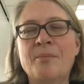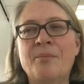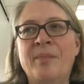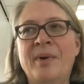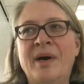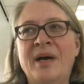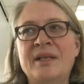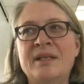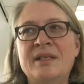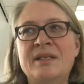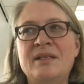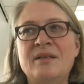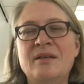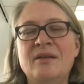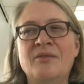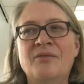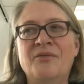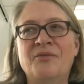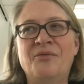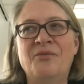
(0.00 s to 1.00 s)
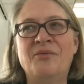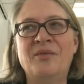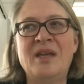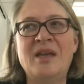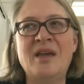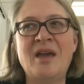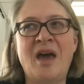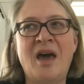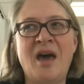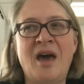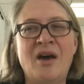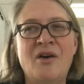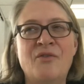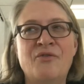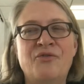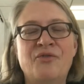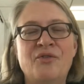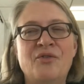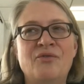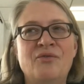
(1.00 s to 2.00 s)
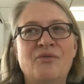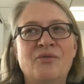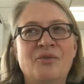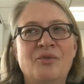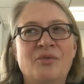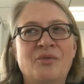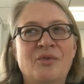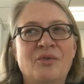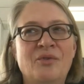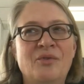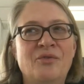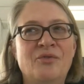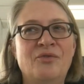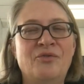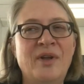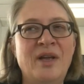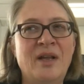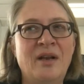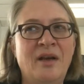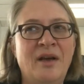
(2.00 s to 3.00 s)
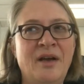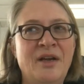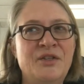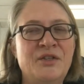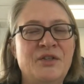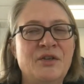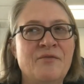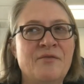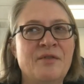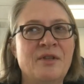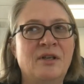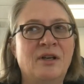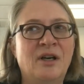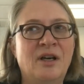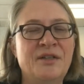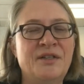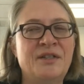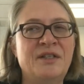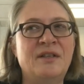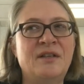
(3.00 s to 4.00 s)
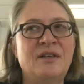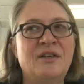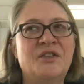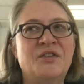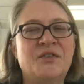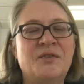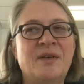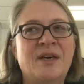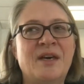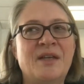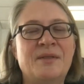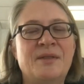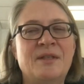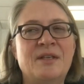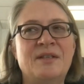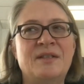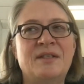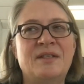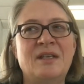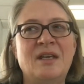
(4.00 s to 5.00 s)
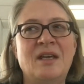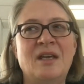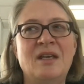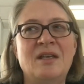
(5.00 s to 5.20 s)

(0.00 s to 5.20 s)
But we have realized over the last years that it's